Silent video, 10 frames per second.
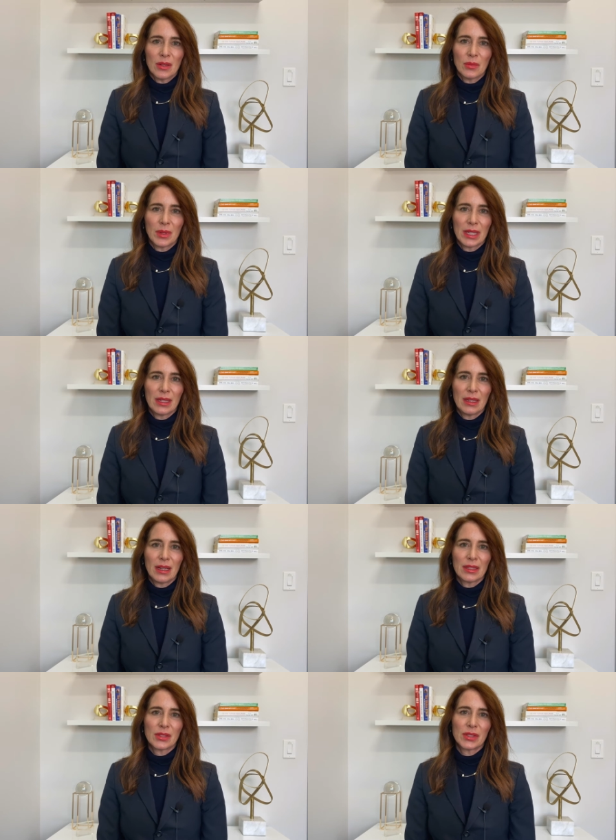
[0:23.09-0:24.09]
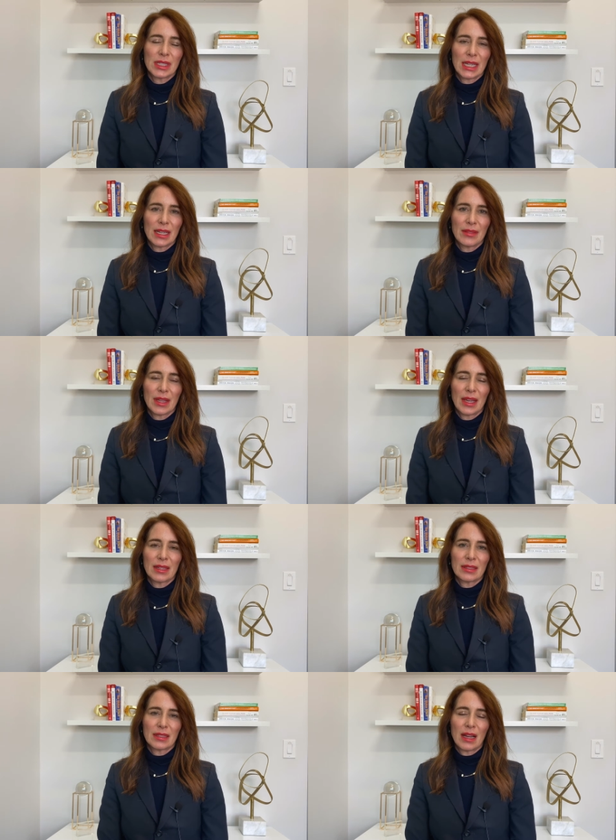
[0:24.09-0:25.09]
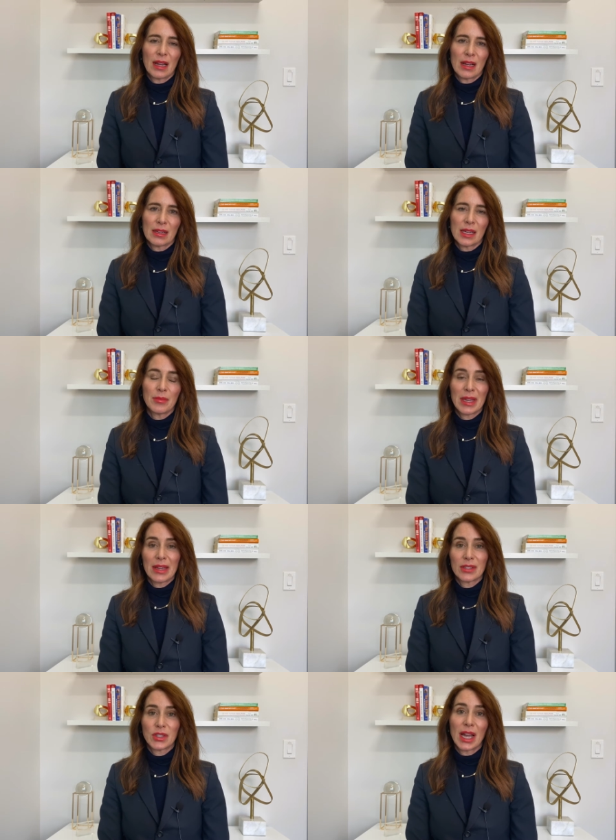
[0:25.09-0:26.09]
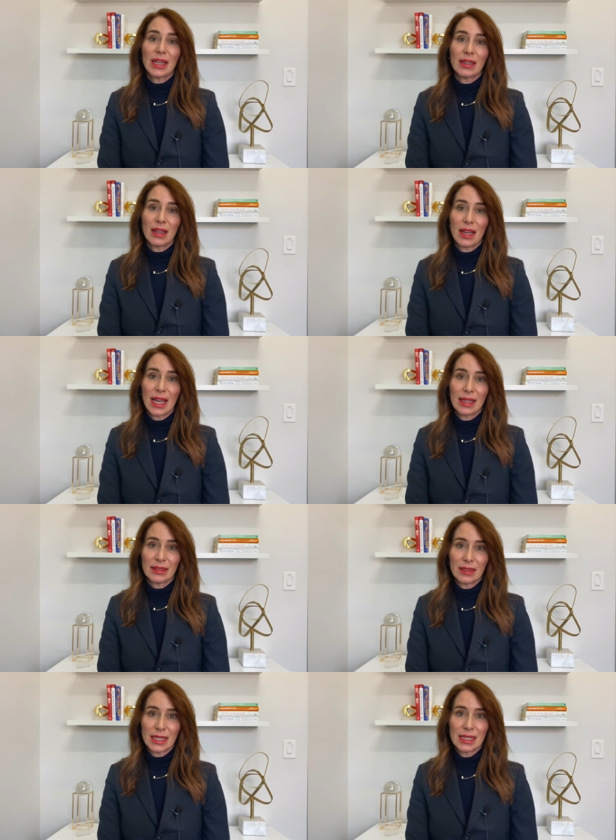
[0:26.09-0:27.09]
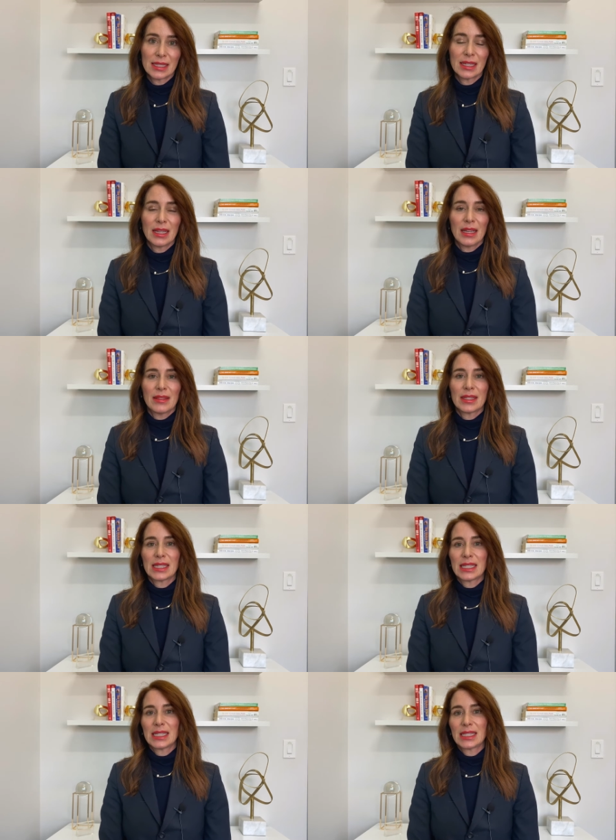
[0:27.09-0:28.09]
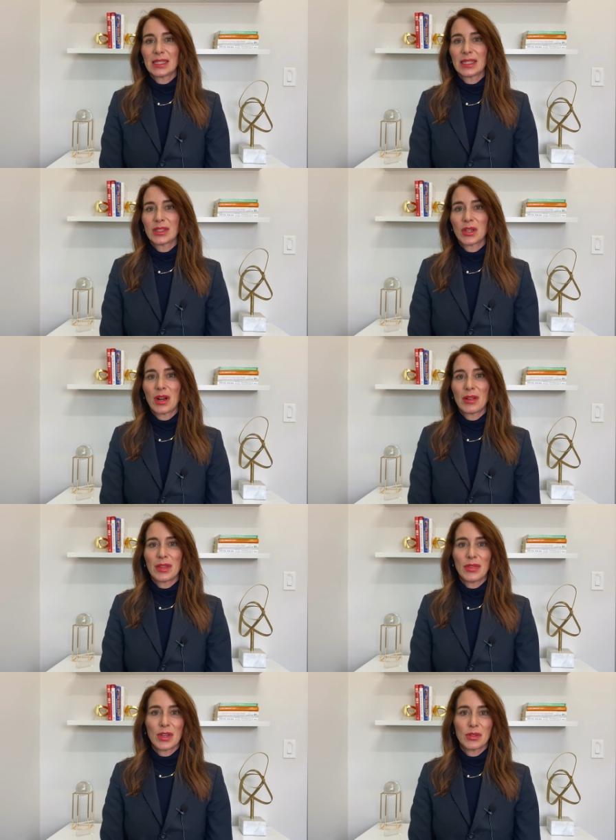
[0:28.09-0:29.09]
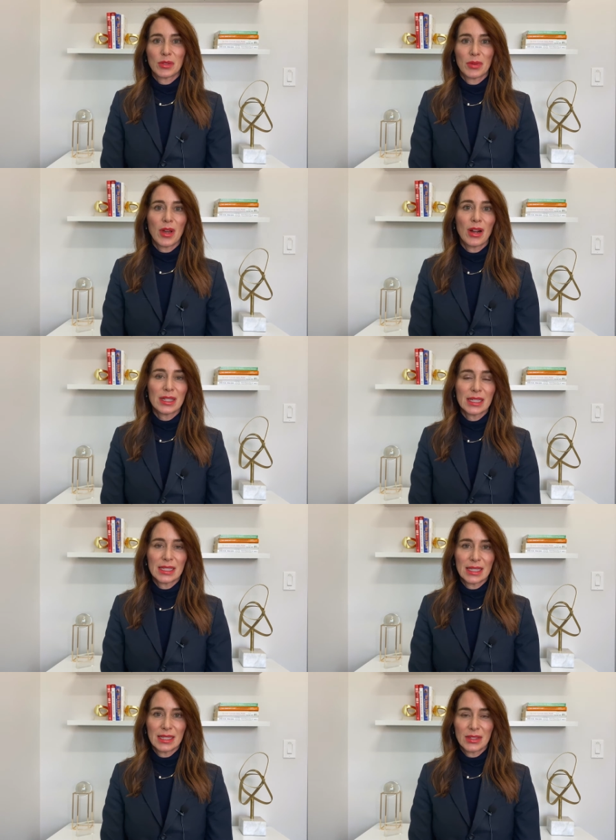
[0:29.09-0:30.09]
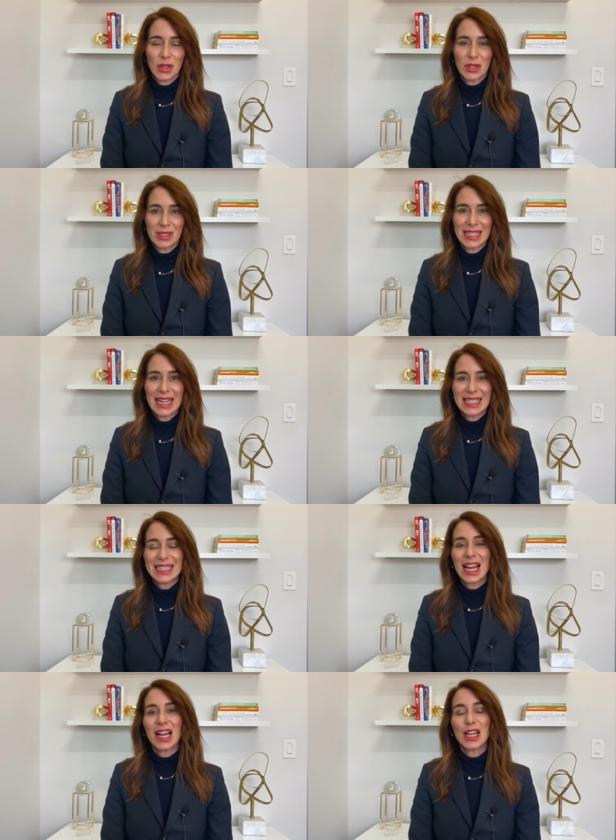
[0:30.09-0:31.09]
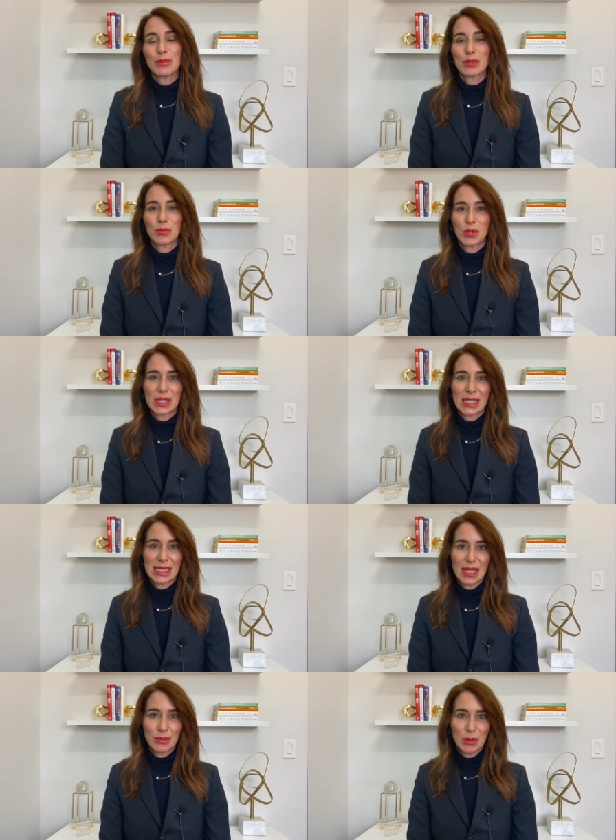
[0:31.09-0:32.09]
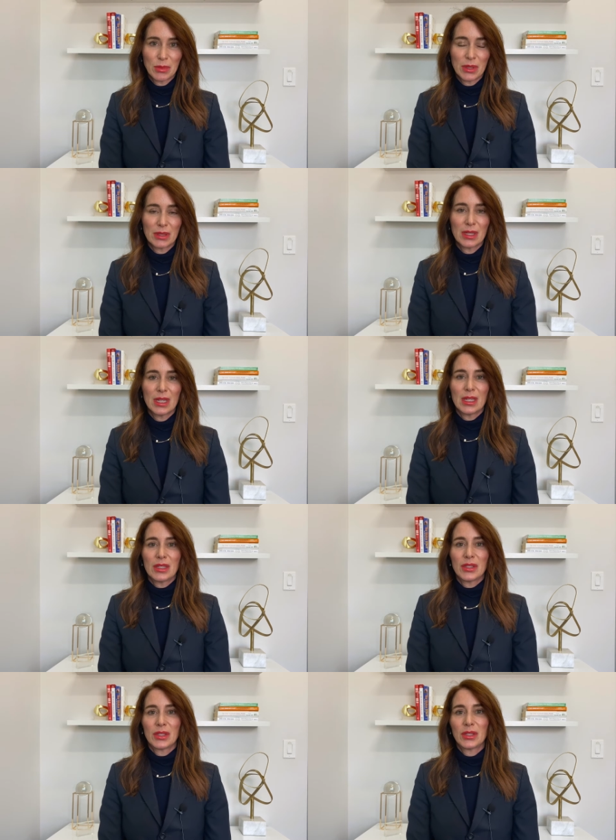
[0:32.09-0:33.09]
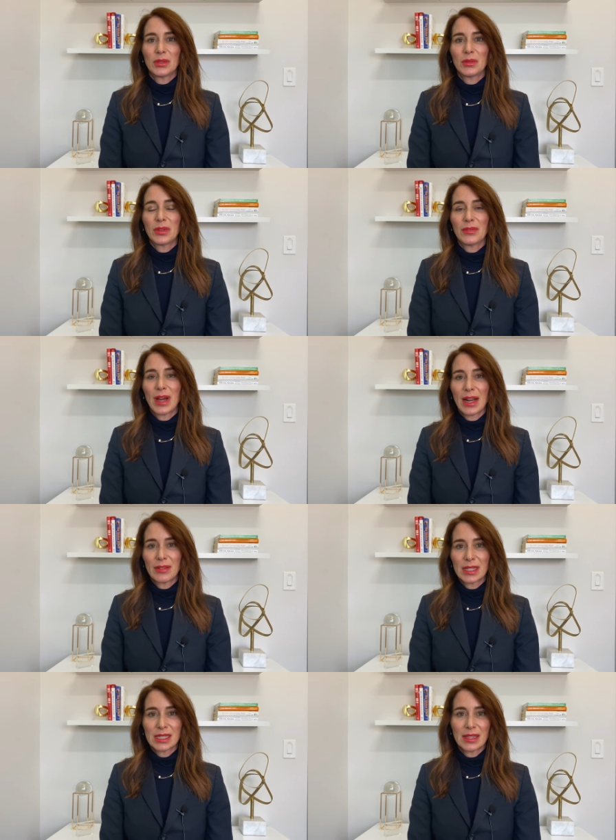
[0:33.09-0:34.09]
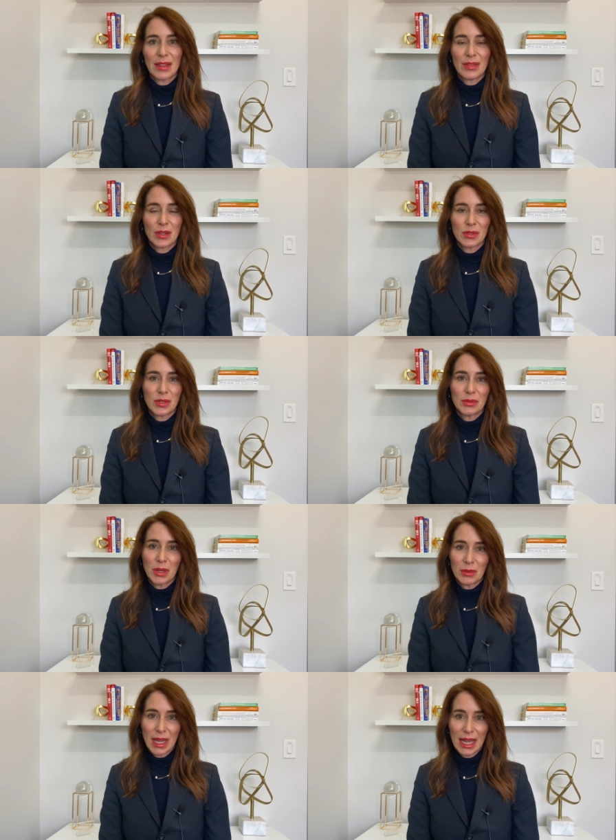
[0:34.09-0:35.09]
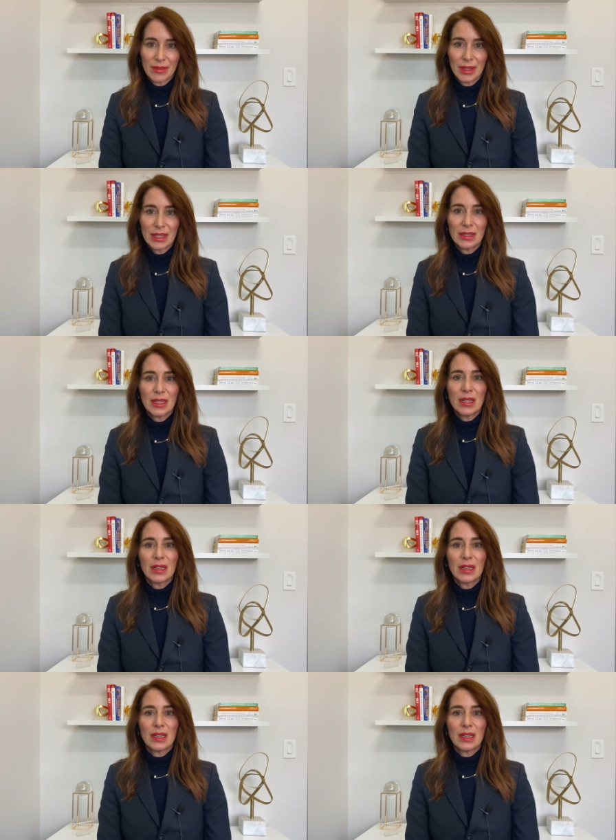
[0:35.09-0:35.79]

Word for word: we understand that coming out of China, at least, the statistics are that those with heart disease are 10 times more susceptible to the virus than those who don't have it.